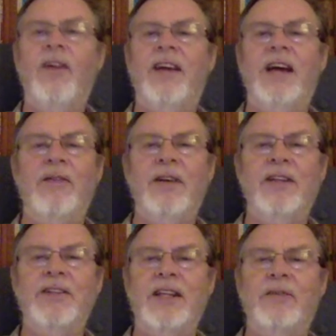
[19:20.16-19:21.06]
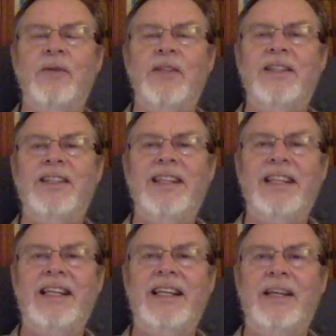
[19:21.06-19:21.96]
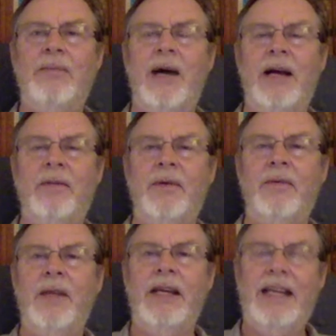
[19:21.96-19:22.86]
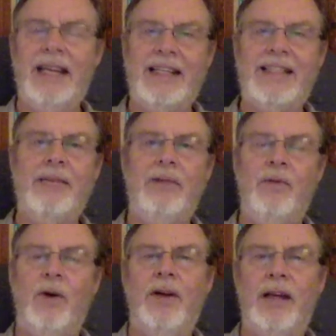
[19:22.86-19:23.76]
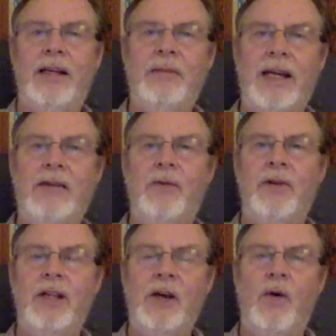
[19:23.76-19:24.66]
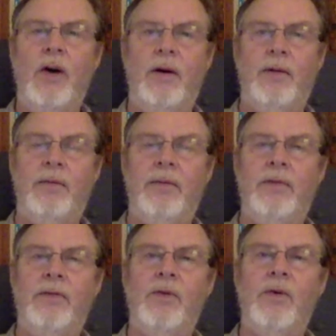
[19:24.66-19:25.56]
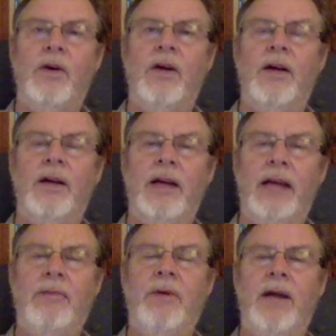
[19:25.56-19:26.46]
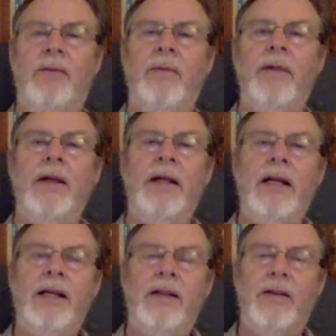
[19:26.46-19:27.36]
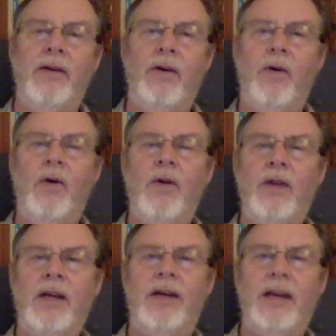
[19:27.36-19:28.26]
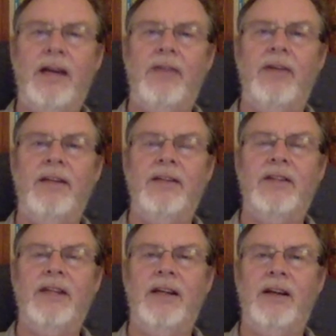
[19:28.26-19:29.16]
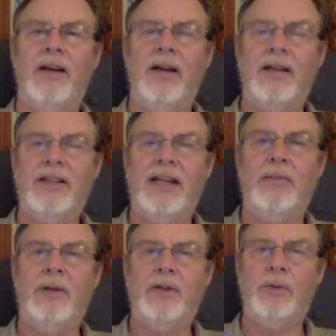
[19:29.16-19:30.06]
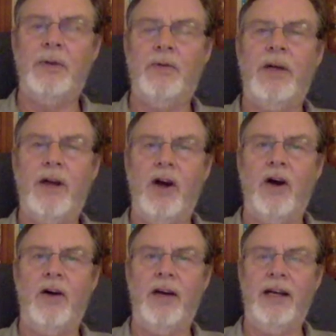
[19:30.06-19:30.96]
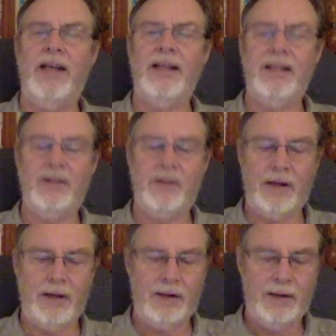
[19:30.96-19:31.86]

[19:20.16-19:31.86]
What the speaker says: covenants that we see in the Bible, except the one that he made with Noah before Abraham, they're all the other covenants, they are established between God and Israel.